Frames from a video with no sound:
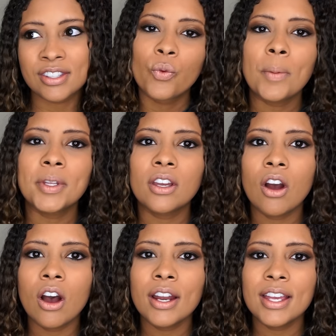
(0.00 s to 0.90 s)

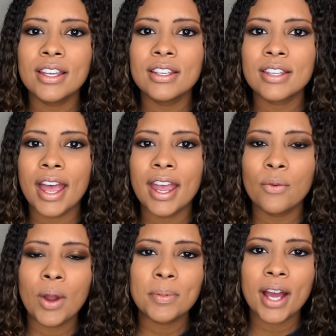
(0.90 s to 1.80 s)
Repticon is
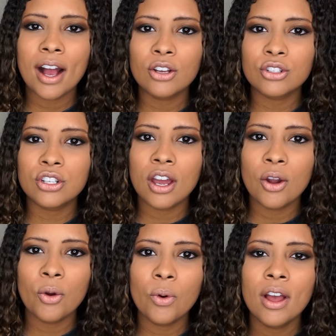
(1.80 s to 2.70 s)
a reptile
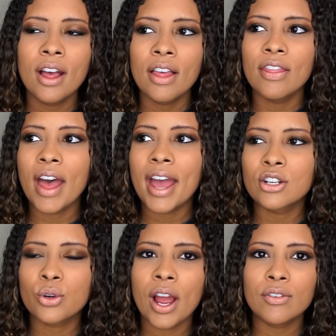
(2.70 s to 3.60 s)
show
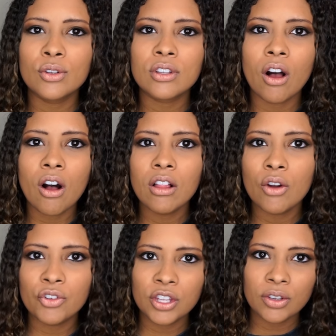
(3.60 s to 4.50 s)
that travels all
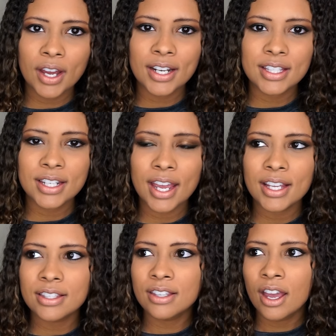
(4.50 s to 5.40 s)
over the United
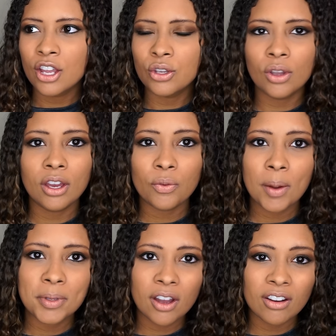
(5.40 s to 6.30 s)
States you can go to
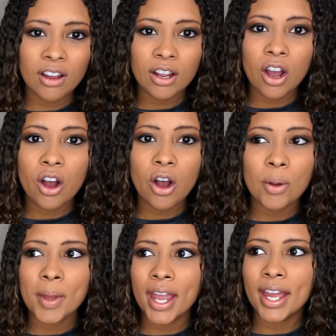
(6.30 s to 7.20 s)

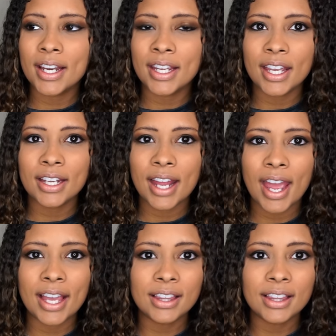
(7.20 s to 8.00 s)
Repticon.com and get a